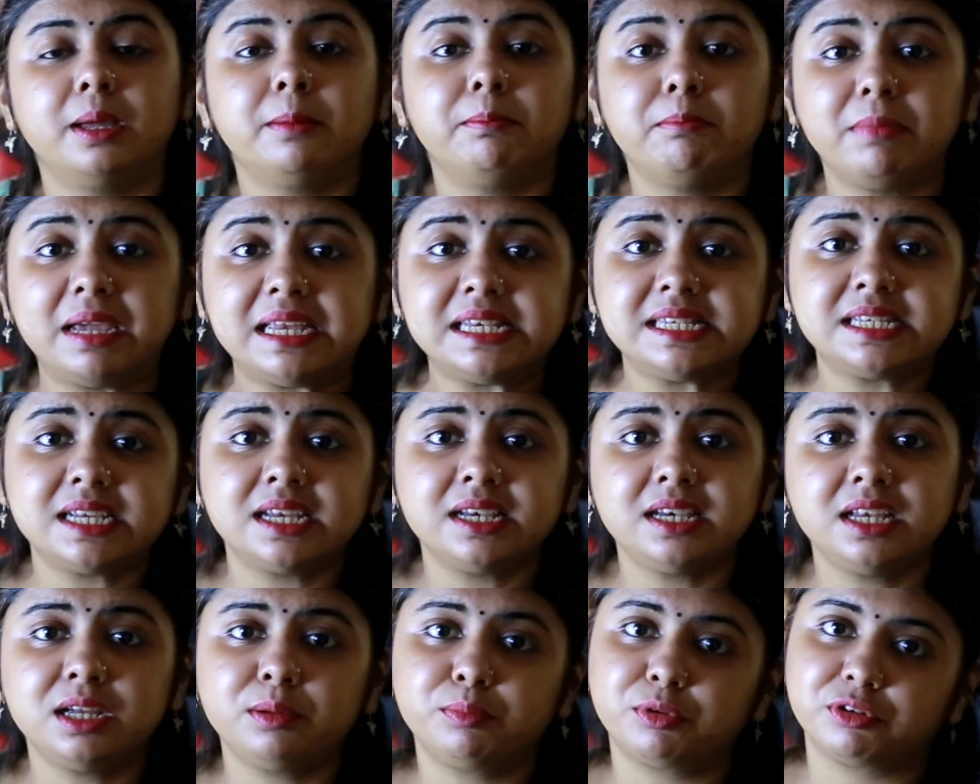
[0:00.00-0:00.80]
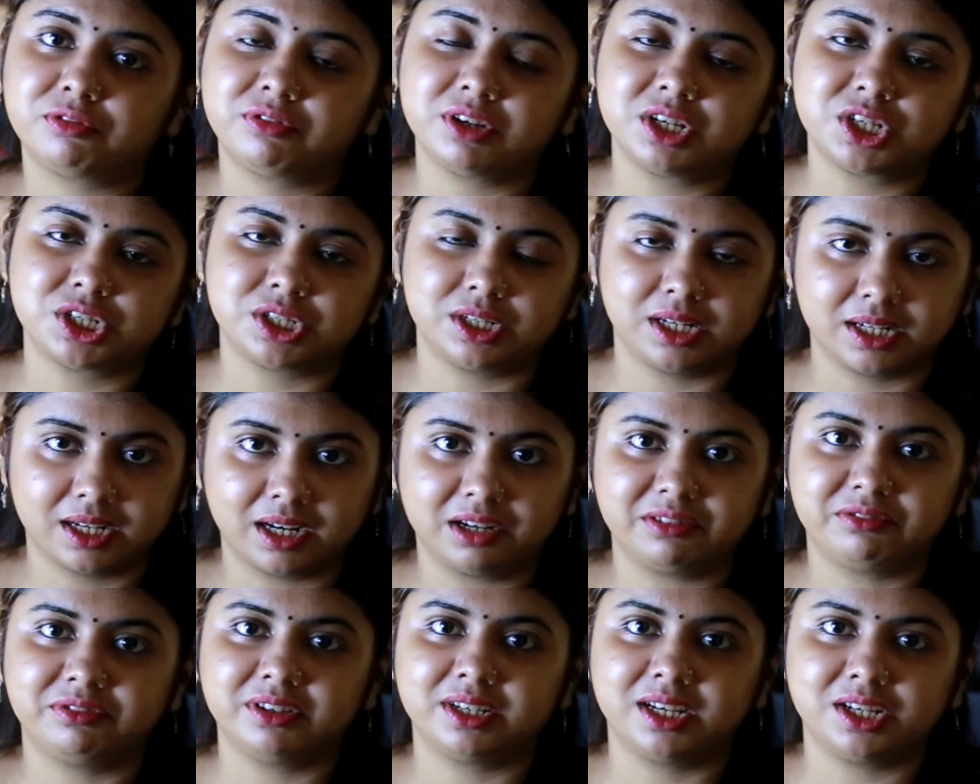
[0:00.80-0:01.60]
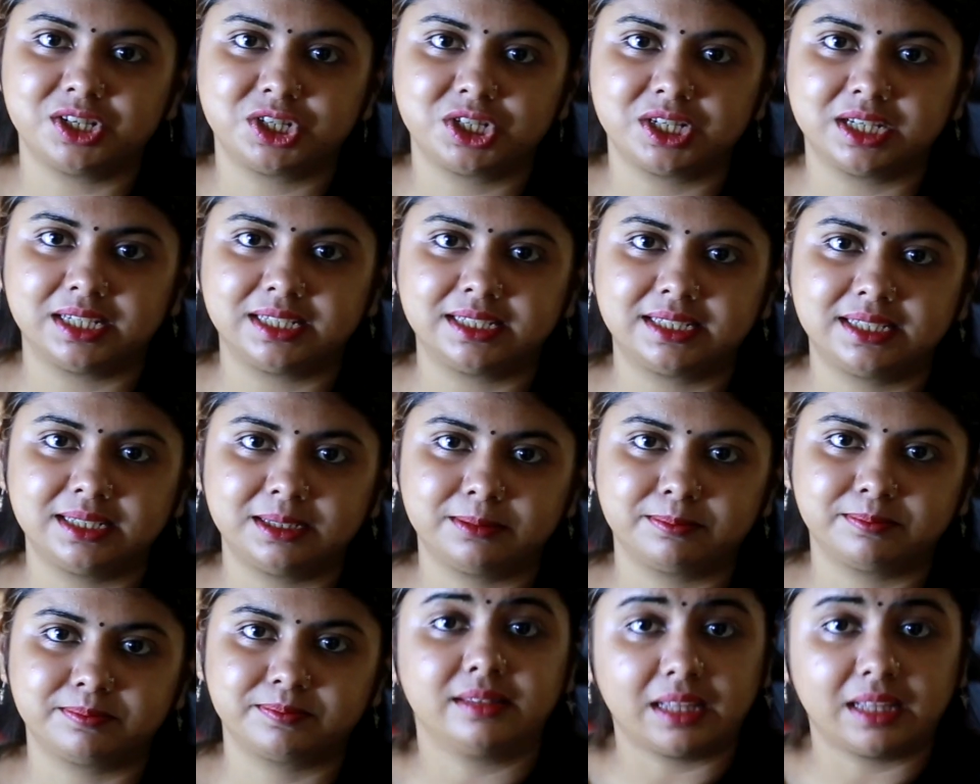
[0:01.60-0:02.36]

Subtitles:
maintaining professional confidentiality.